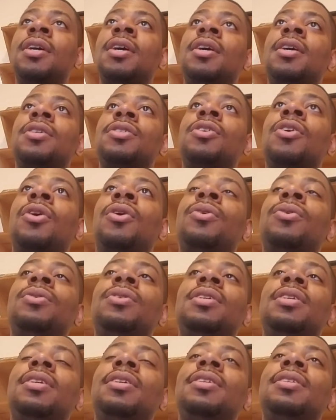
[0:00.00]

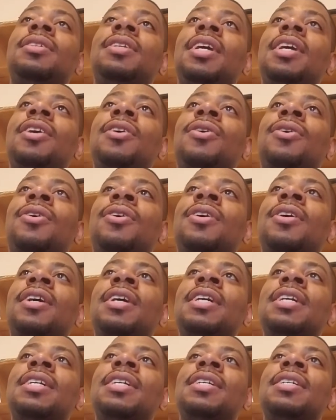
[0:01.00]
So Dior
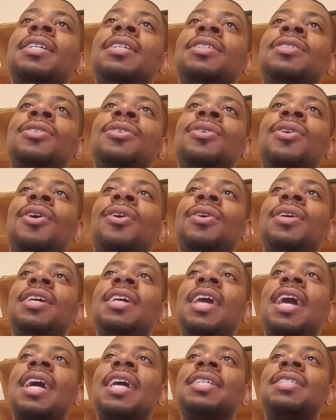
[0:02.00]
is, you know,
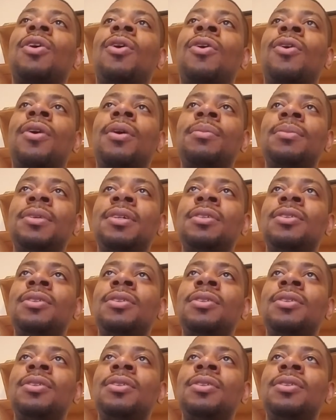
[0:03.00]
he has army,